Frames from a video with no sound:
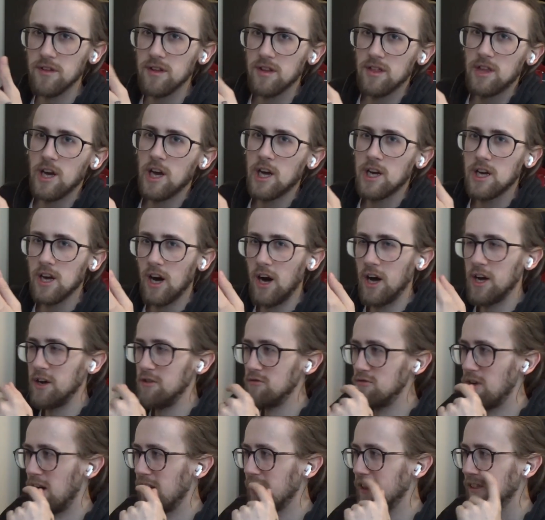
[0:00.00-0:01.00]
The, the guy
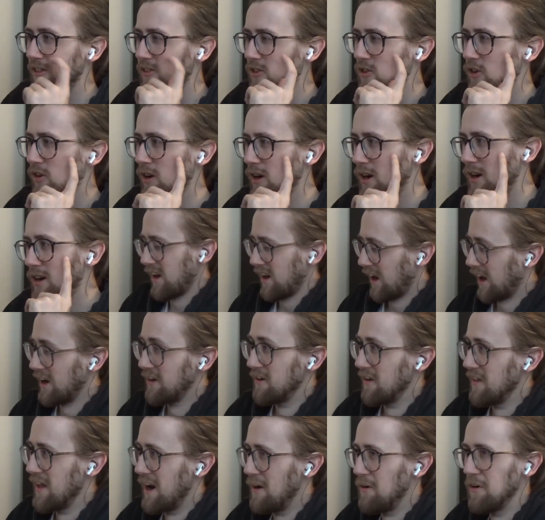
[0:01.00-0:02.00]
who ran into her.
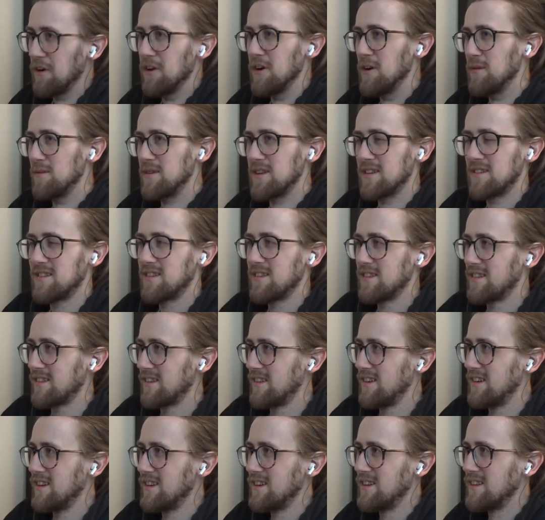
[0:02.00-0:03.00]
Clearing that one up, just... Uh,
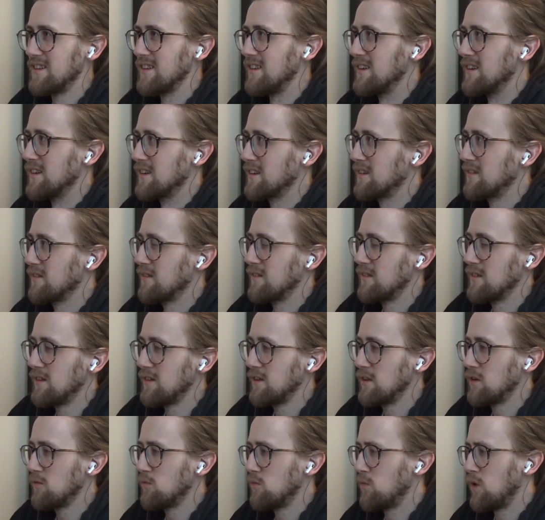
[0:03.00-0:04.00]

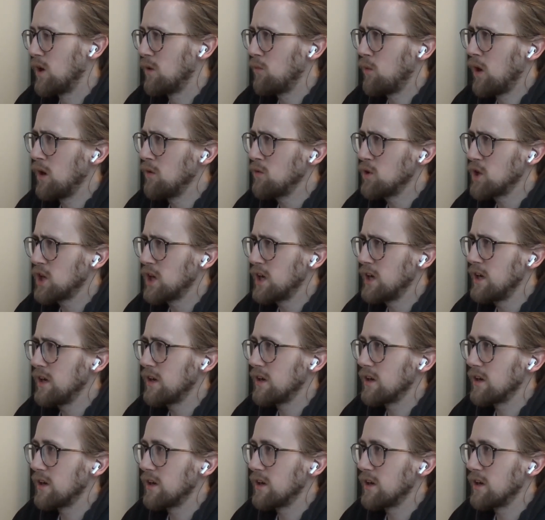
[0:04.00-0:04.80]
why, why was she an